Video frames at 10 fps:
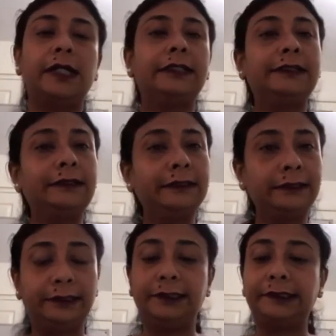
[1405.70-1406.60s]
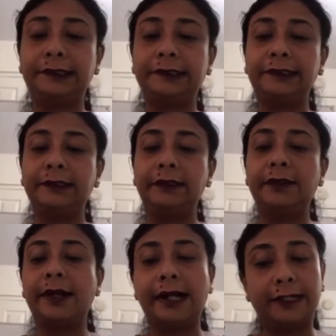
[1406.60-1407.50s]
Other than this,
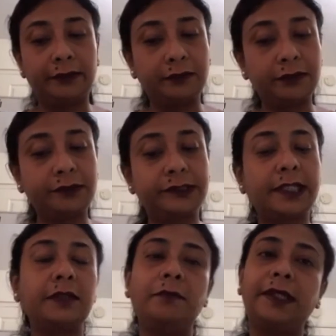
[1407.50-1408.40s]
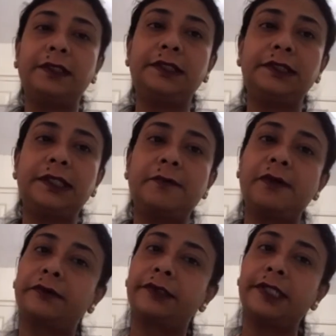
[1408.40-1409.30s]
iron oxide, magnesium
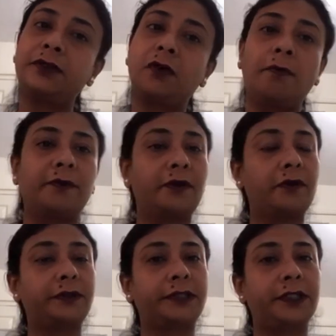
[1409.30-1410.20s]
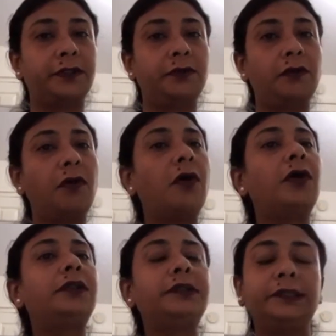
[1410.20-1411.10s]
oxide, copper oxide,
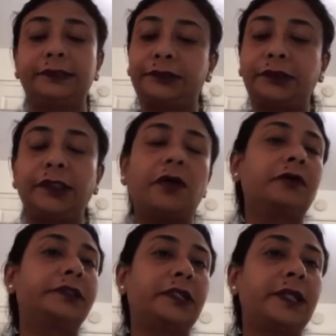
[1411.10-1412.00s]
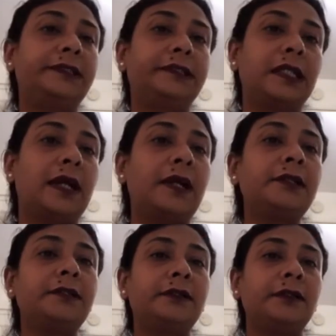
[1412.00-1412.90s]
all these three oxides
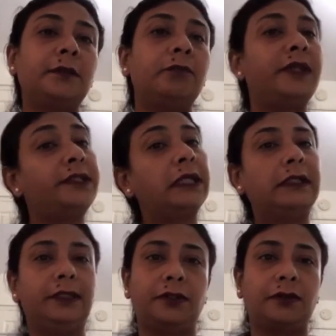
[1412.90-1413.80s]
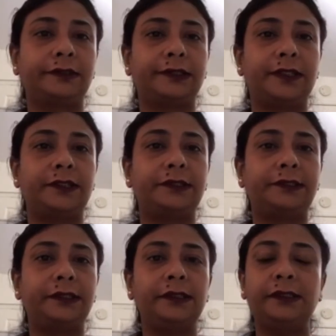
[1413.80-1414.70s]
are metallic oxides.